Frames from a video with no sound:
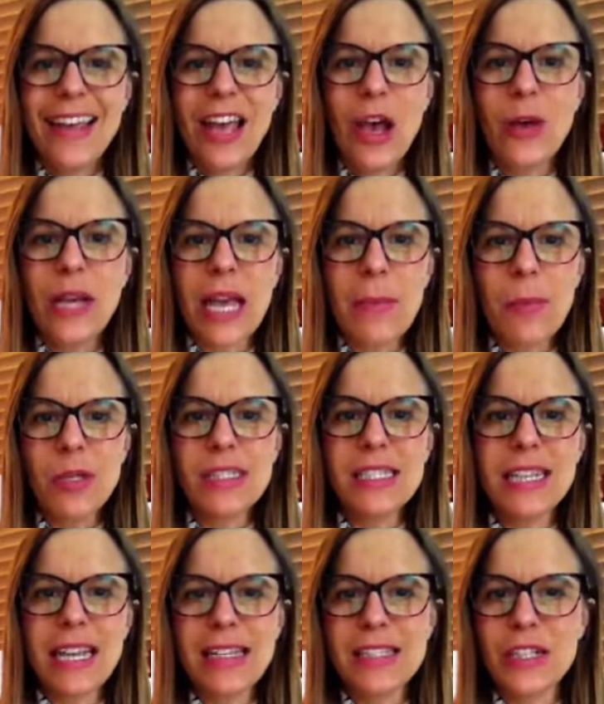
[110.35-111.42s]
Okay, boys and
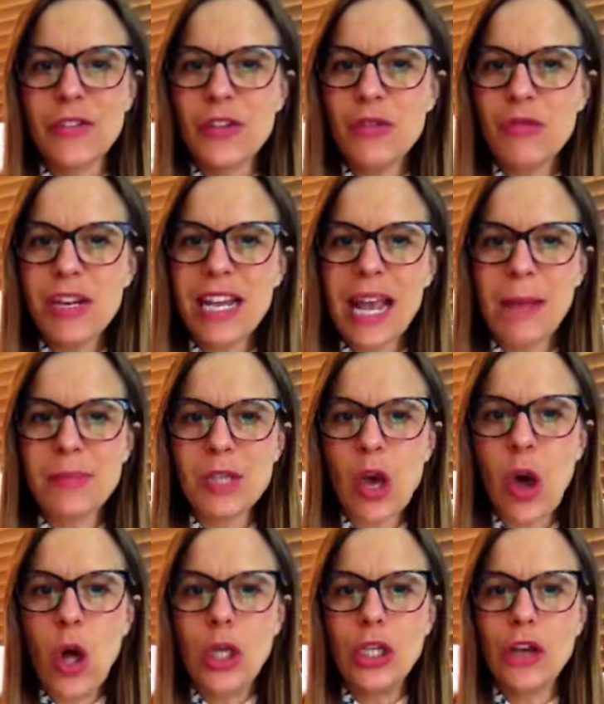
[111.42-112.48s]
girls, so you just recapped
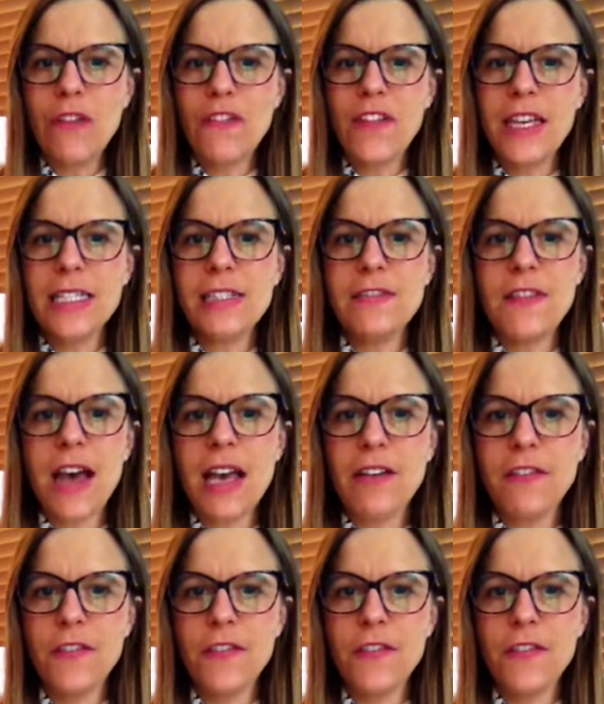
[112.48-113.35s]
all your Phase 5